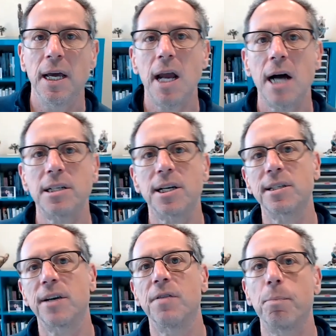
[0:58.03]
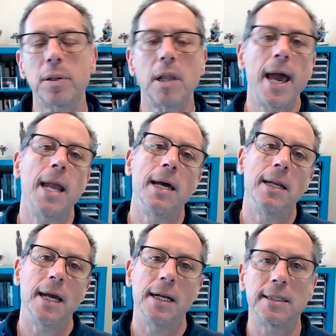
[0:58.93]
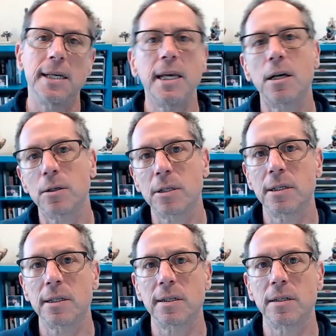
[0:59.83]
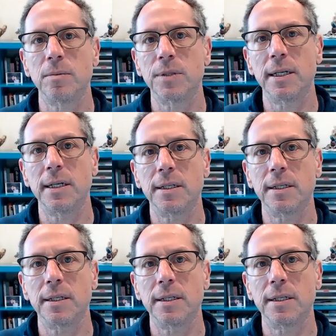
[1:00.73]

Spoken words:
not just of the planet and its ecosystems and